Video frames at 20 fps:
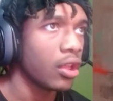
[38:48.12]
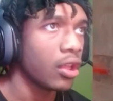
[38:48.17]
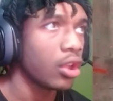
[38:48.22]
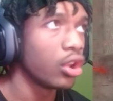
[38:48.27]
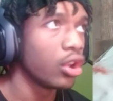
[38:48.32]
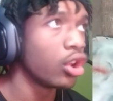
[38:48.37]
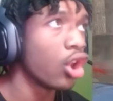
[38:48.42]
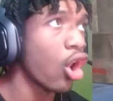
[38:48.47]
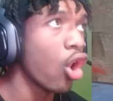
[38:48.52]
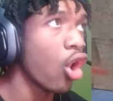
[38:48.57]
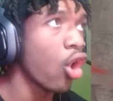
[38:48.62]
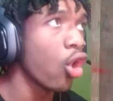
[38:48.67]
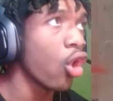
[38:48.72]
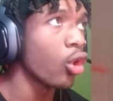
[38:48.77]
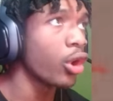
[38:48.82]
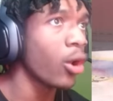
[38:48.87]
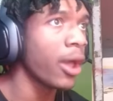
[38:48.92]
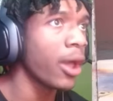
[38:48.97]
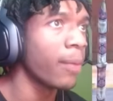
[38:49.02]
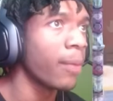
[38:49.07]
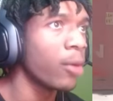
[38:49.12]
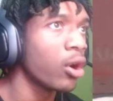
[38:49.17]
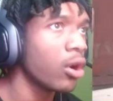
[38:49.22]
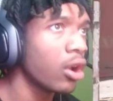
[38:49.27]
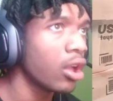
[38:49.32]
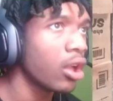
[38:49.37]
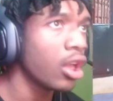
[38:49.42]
No, no ammo.